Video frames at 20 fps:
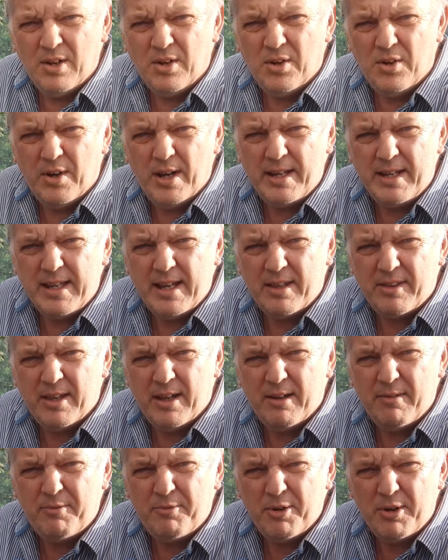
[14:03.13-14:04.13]
or any
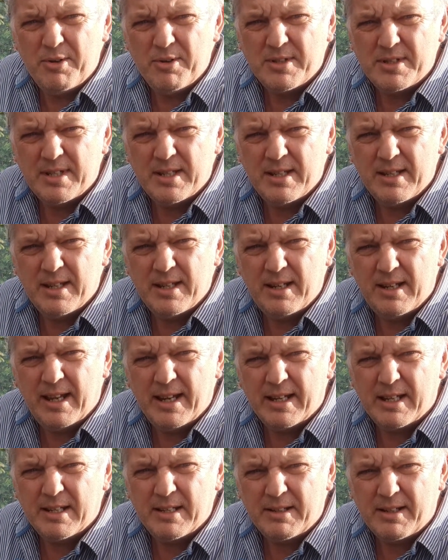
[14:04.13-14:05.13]
other fruit
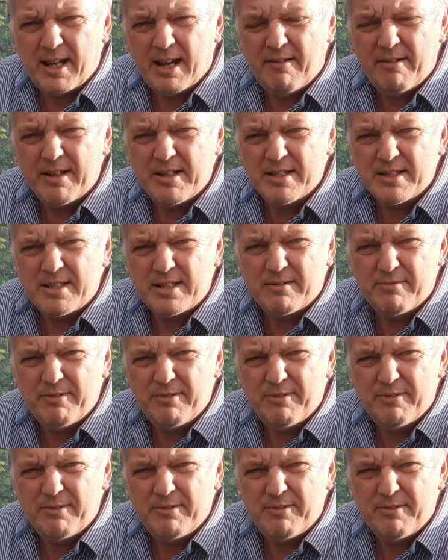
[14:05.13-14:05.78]
like currants,